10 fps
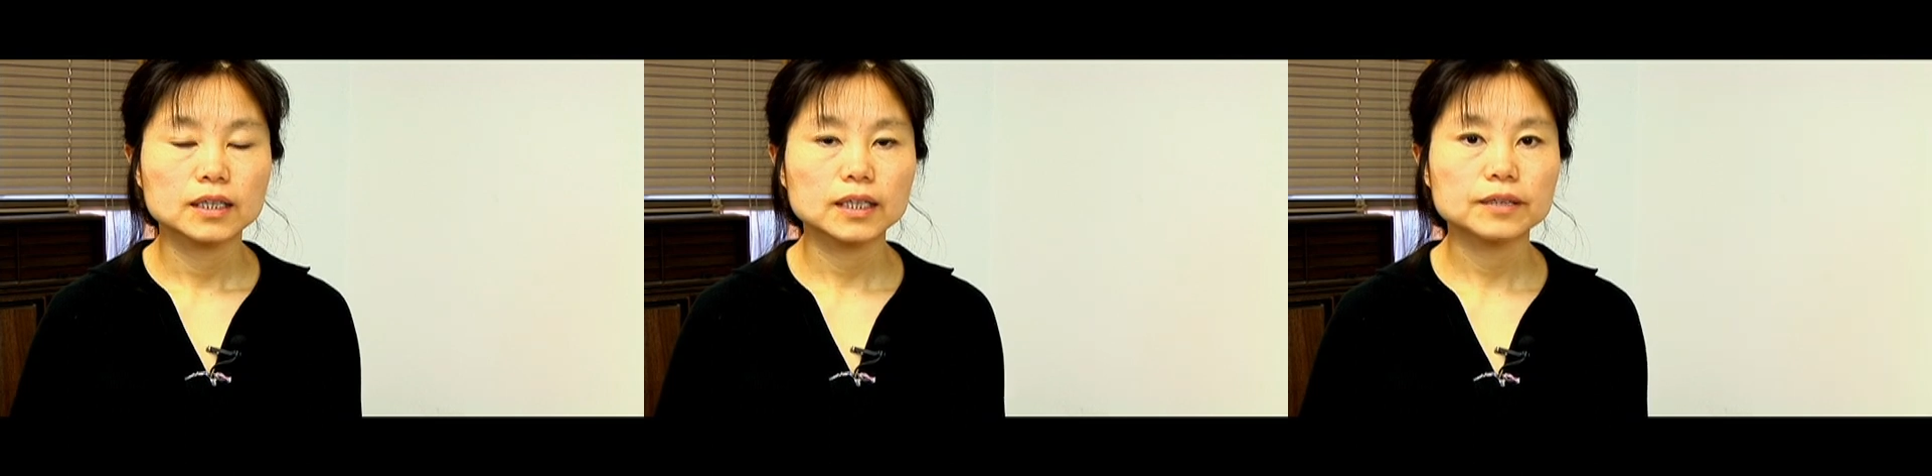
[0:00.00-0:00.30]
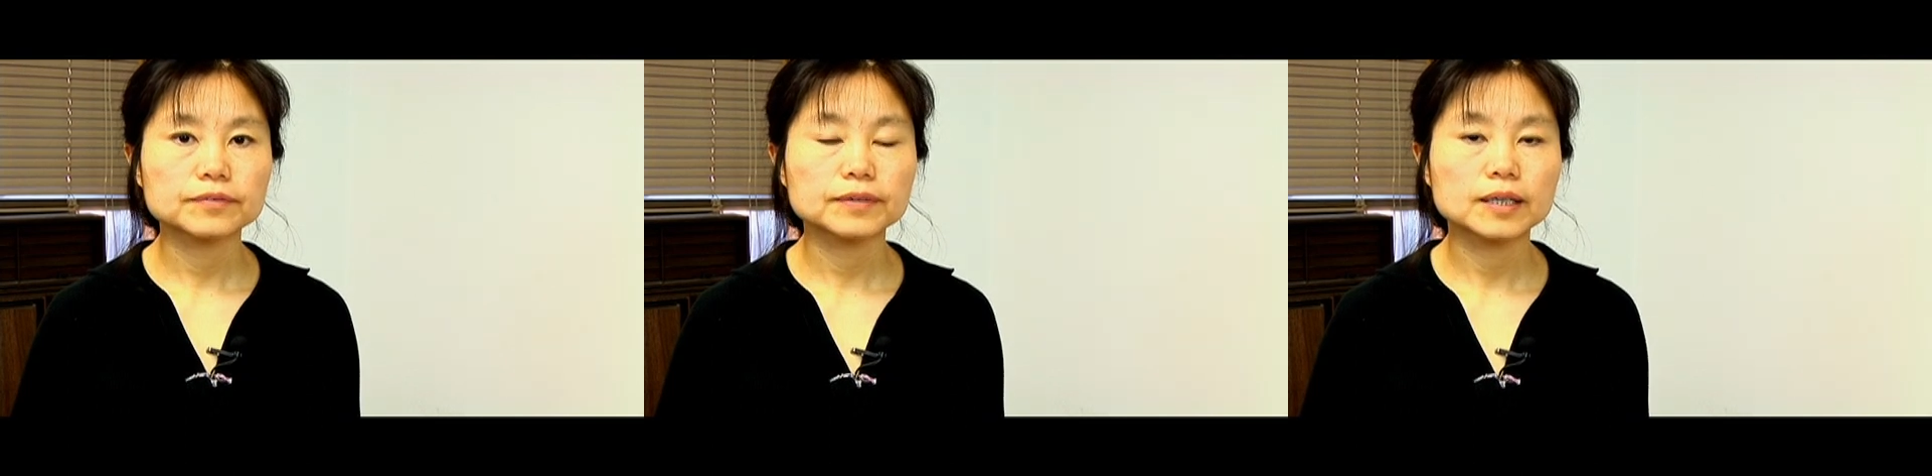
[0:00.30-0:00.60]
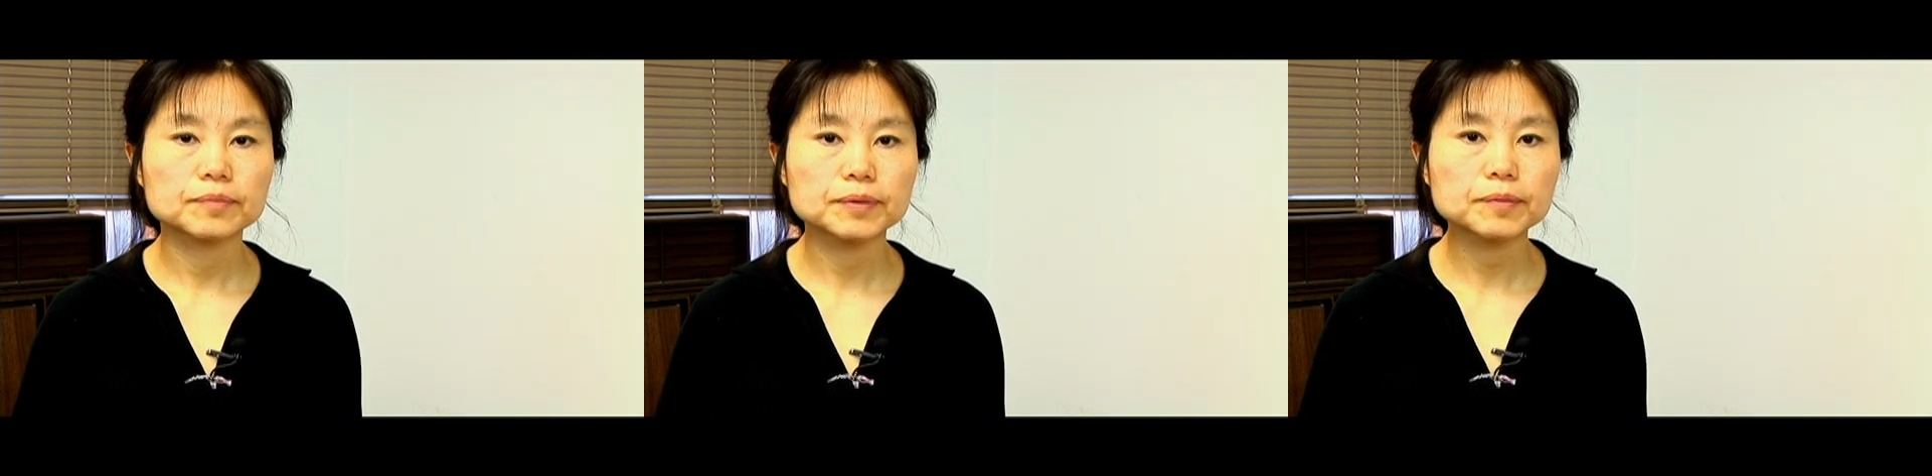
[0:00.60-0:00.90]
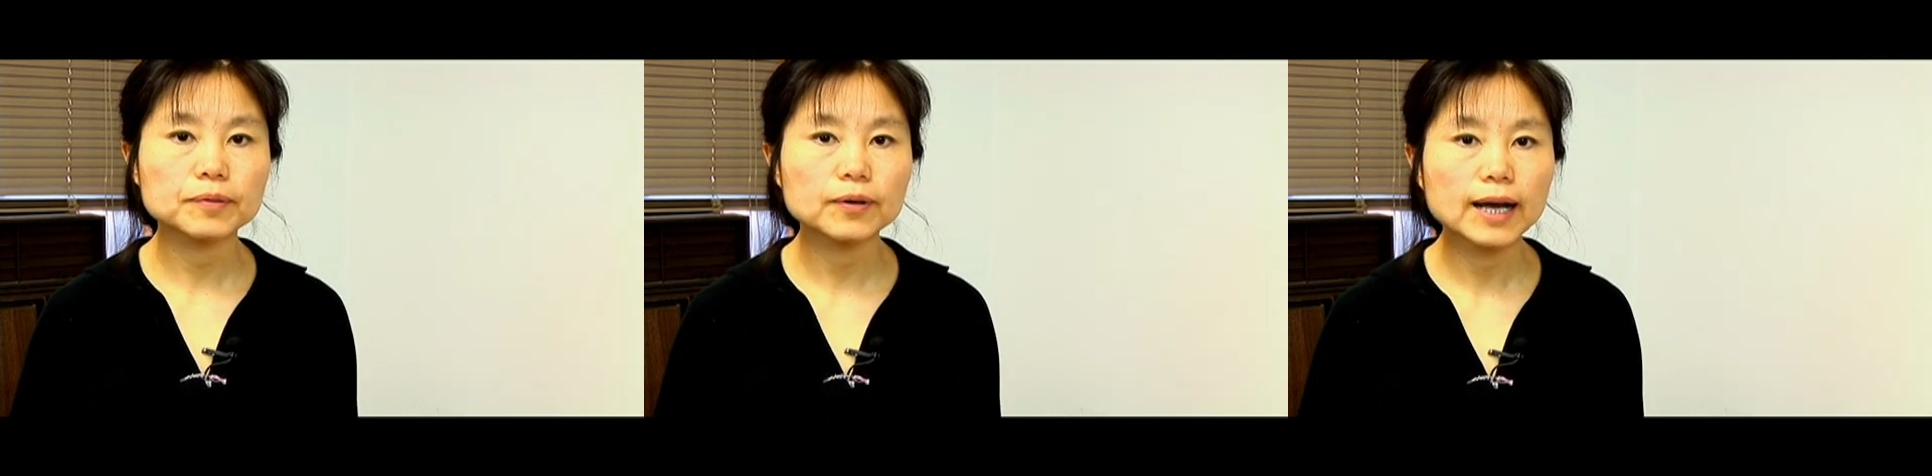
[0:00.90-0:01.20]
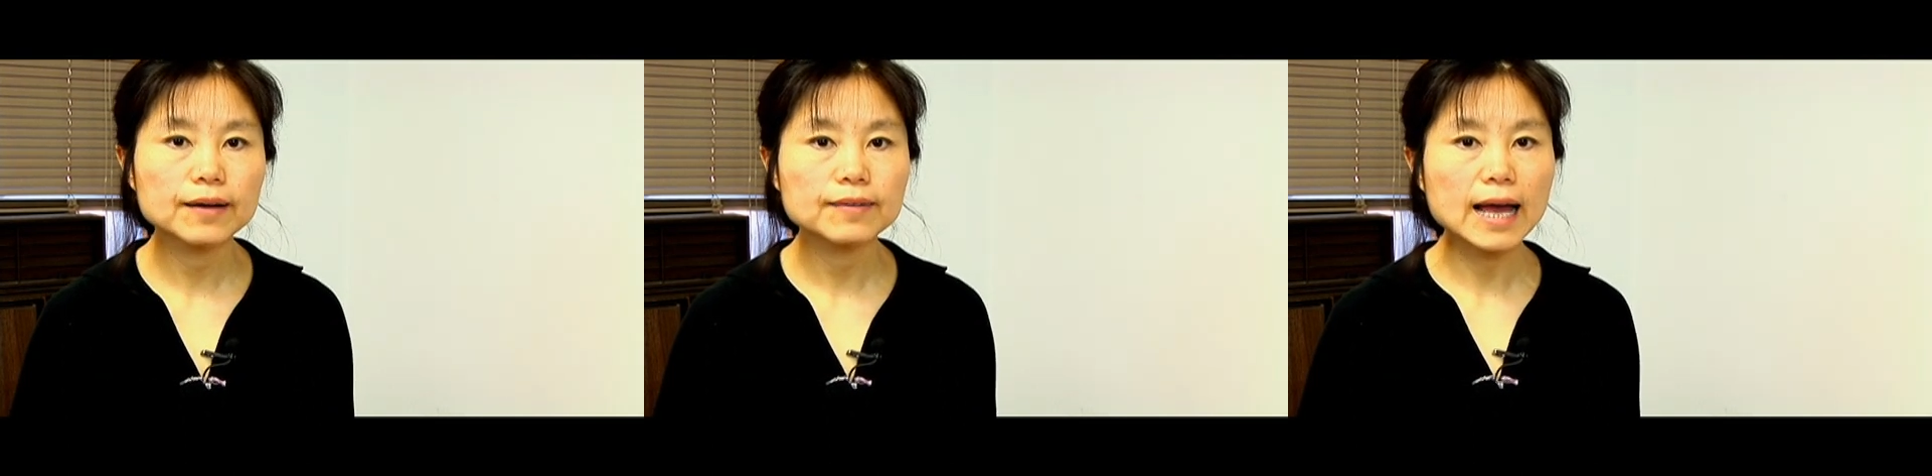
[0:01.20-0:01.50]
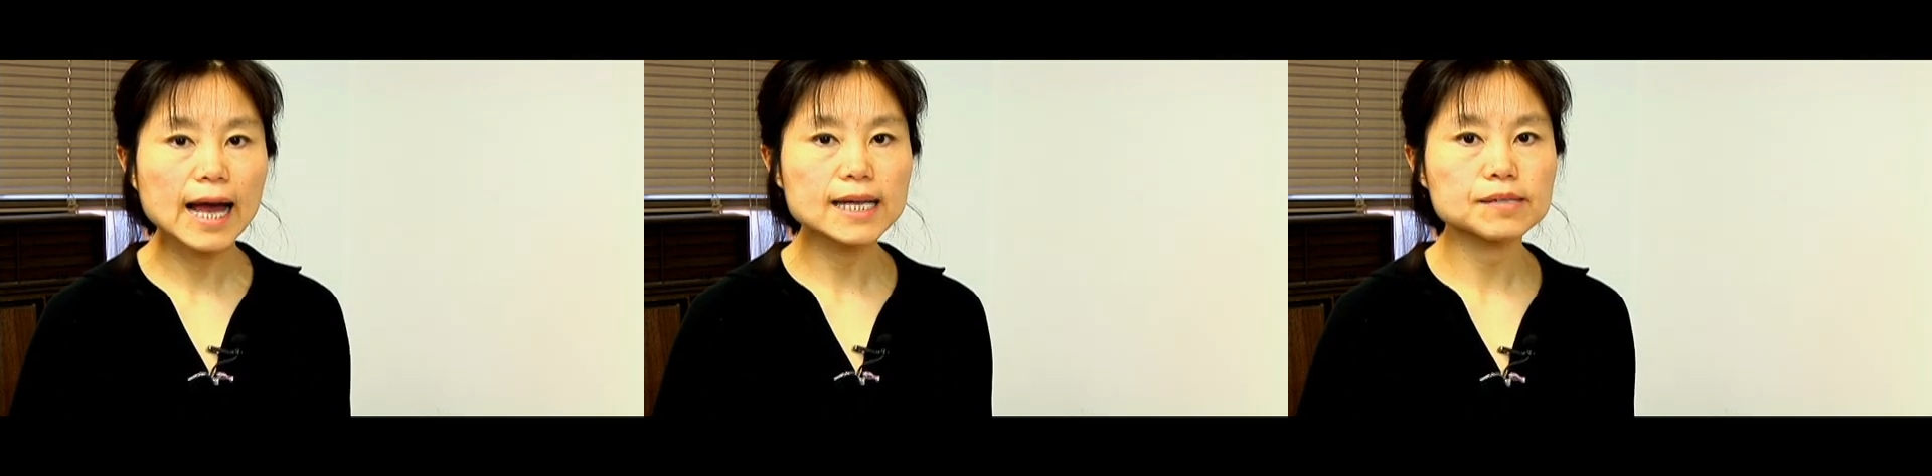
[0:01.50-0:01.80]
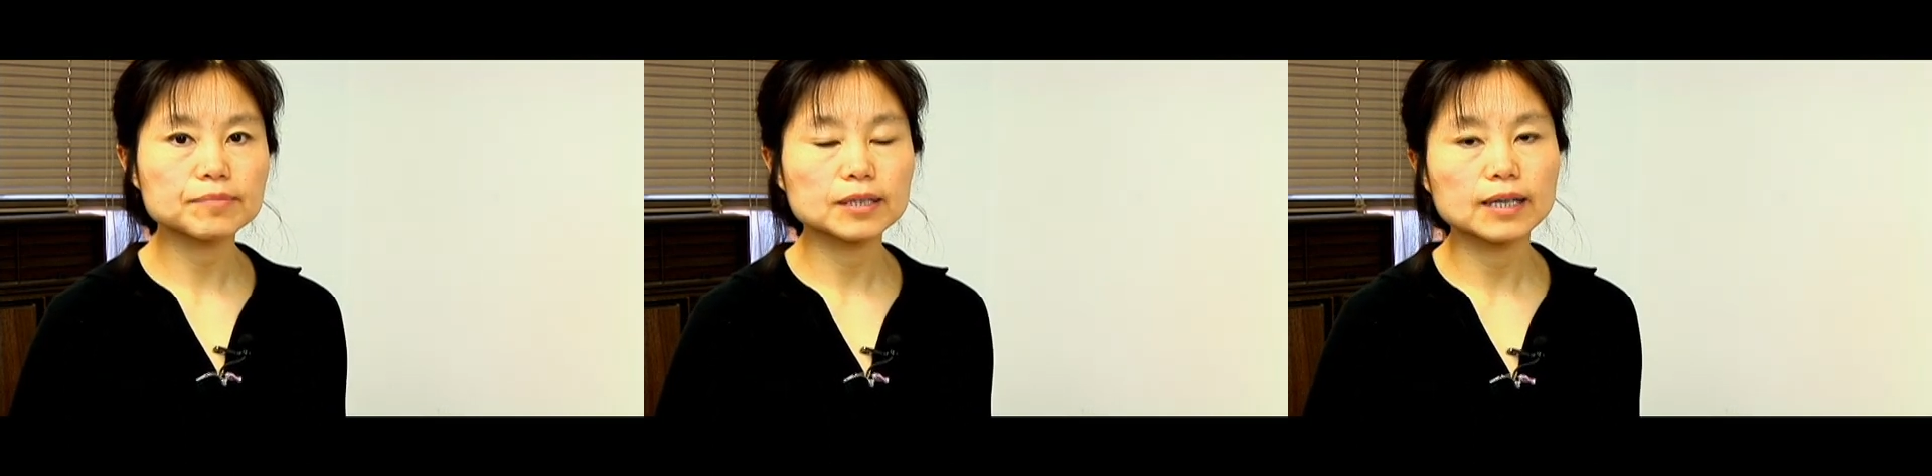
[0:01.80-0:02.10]
If uh, people have
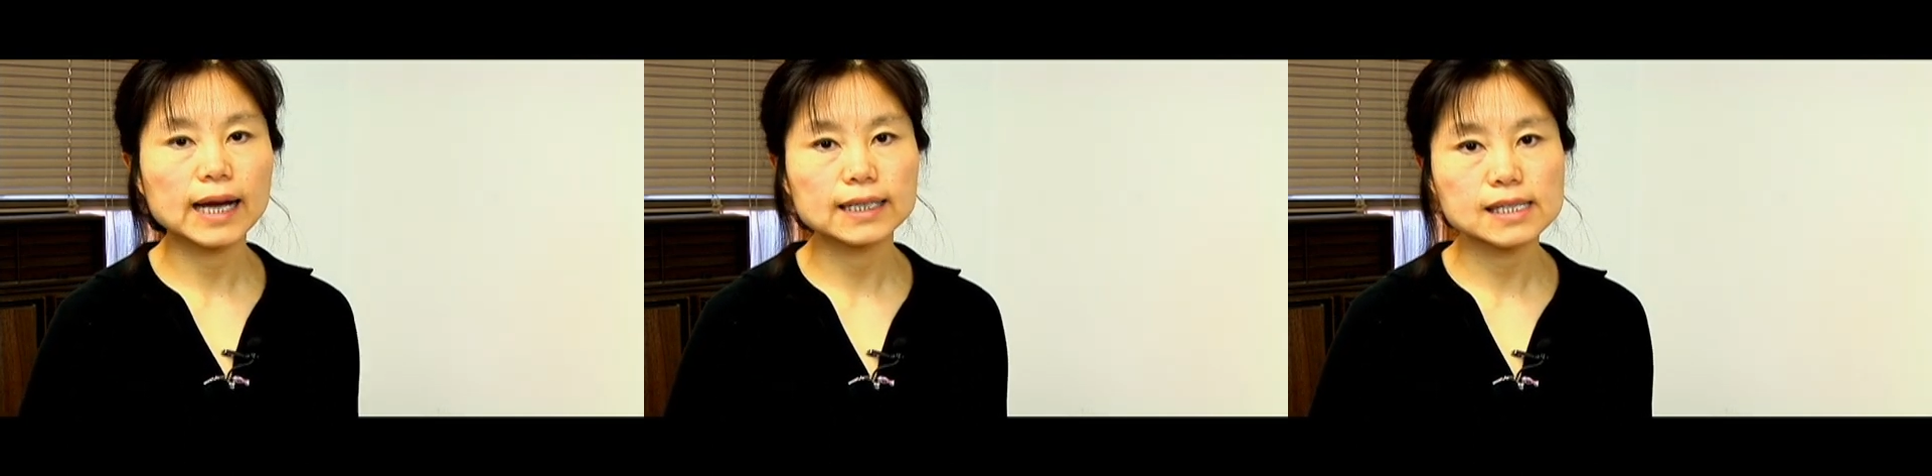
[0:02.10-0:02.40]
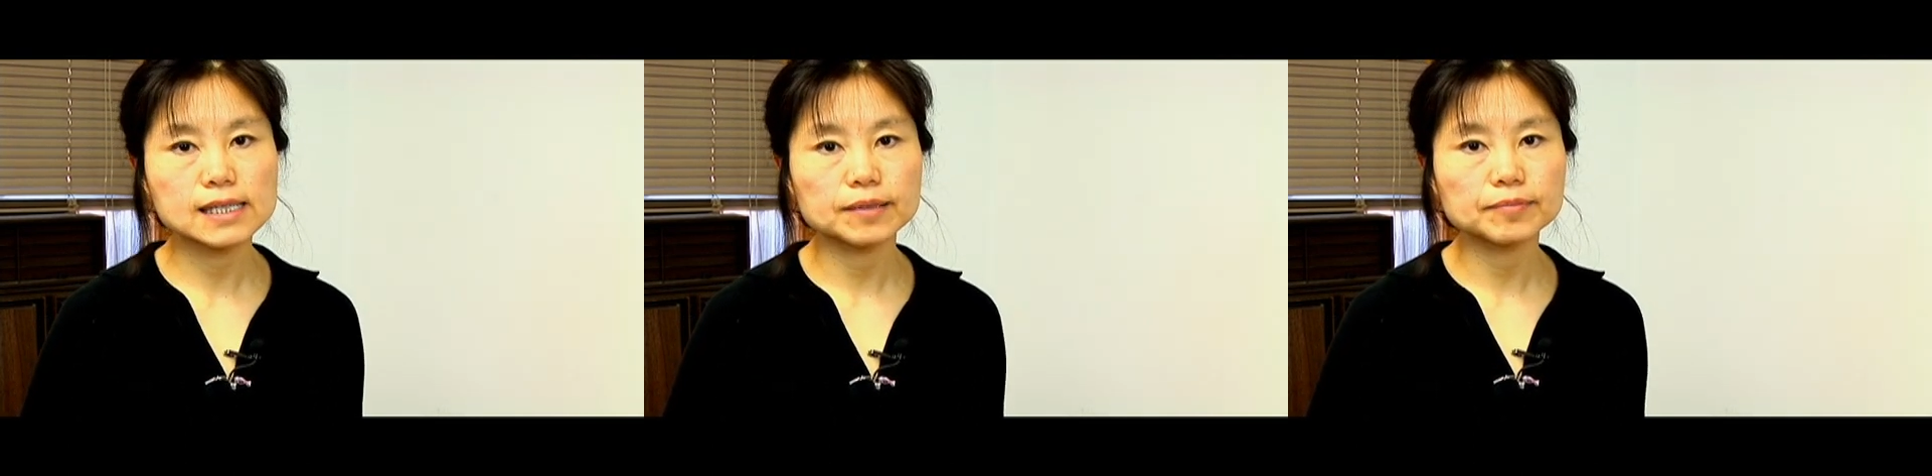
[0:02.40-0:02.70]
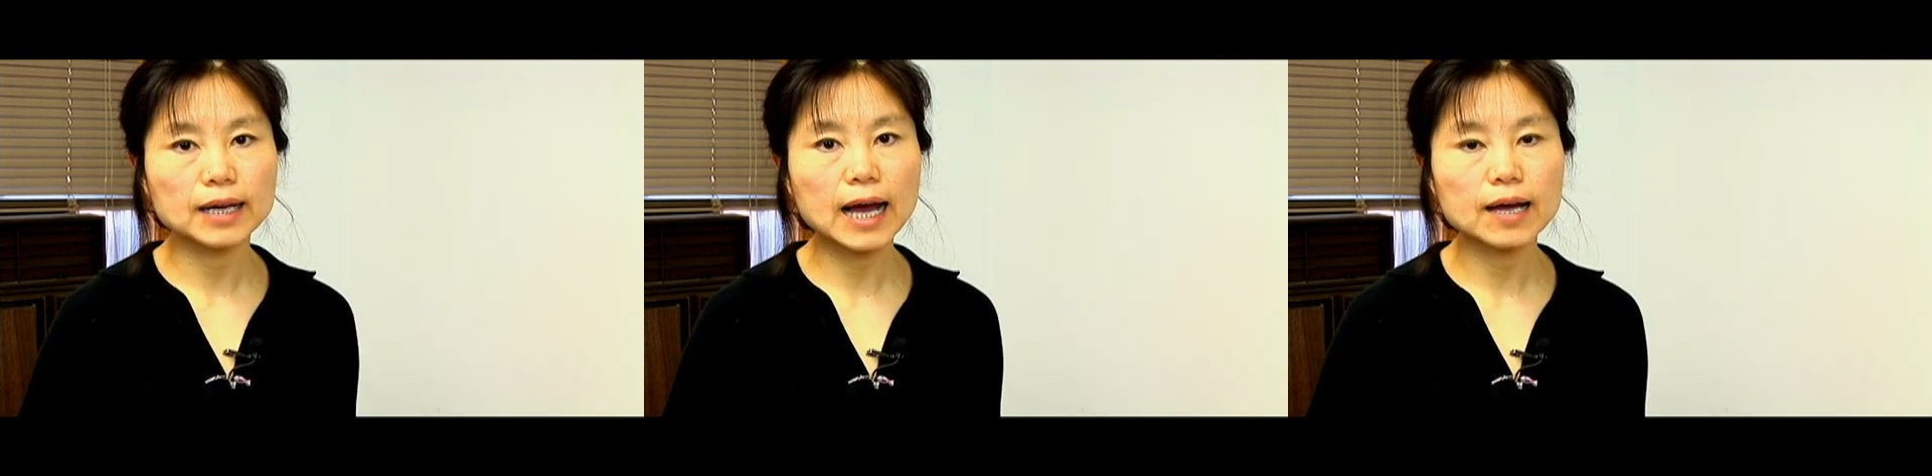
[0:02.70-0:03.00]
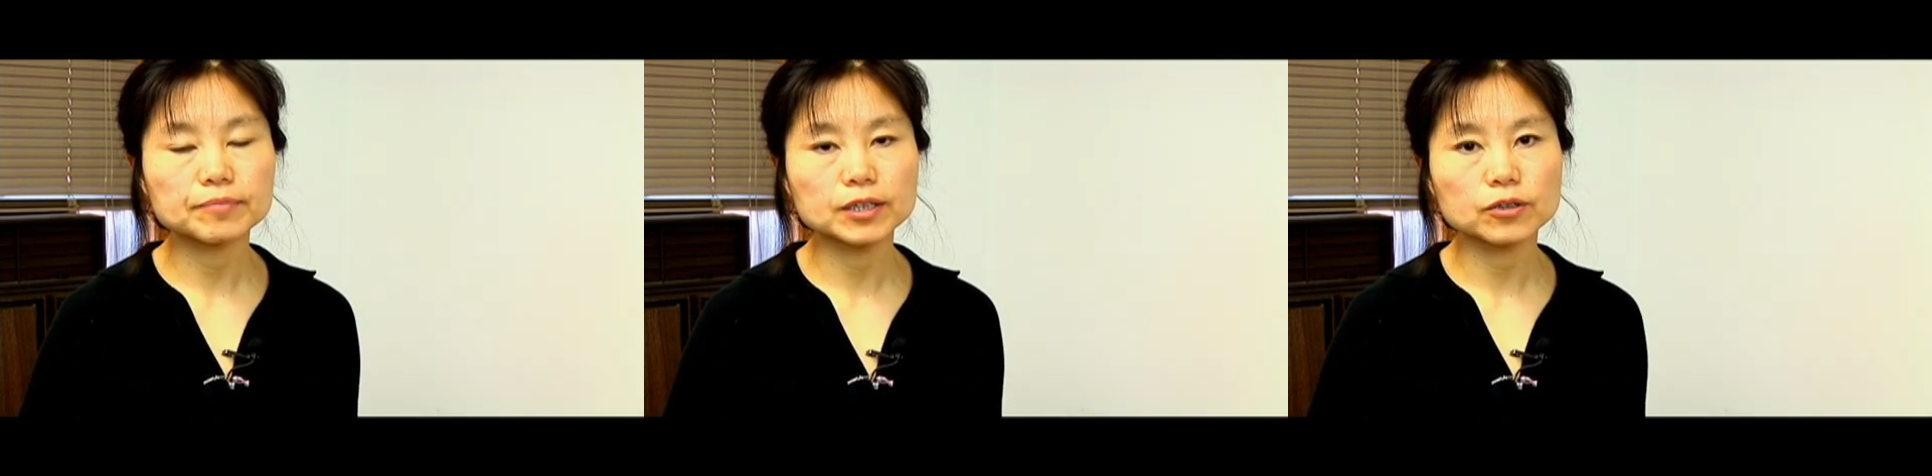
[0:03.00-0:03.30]
asthma at the same time,